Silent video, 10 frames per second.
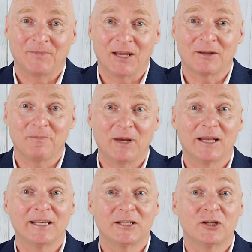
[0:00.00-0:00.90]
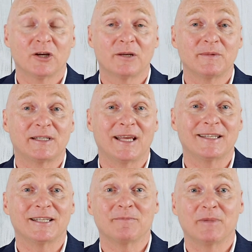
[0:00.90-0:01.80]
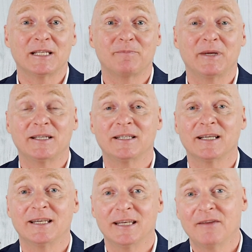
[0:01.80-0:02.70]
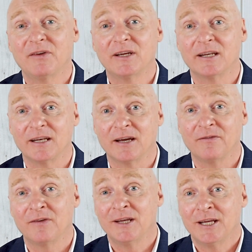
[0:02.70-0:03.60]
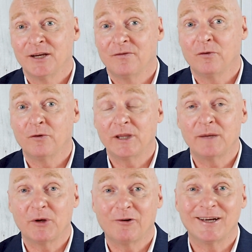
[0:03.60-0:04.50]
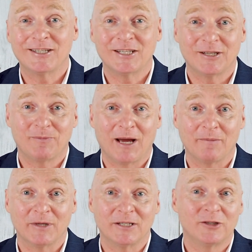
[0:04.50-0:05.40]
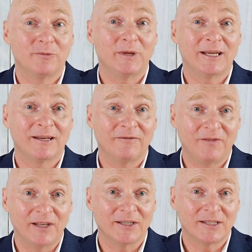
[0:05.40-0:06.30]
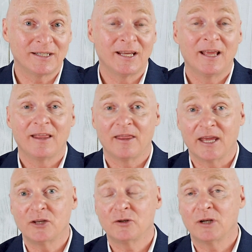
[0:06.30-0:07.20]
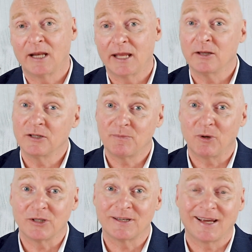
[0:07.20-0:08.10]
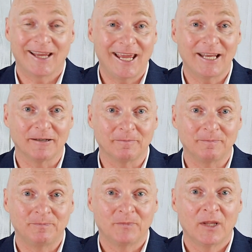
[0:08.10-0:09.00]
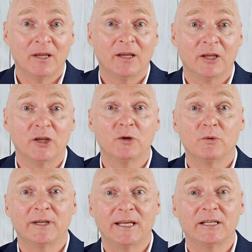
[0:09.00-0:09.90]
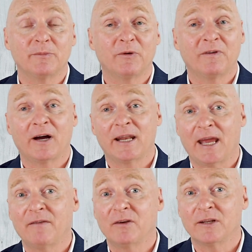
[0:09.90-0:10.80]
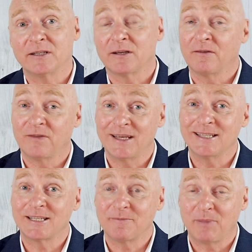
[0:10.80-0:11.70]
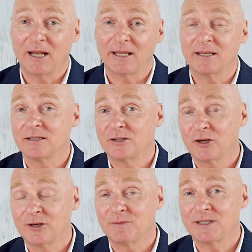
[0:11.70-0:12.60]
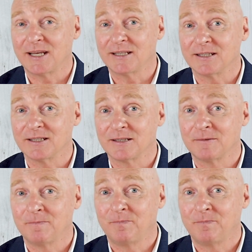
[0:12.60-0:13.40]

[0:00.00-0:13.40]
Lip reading: Now, compelling circumstances must be significant enough for the Immigration Department to be convinced they should let you sponsor again. You will need to provide evidence of these compelling circumstances.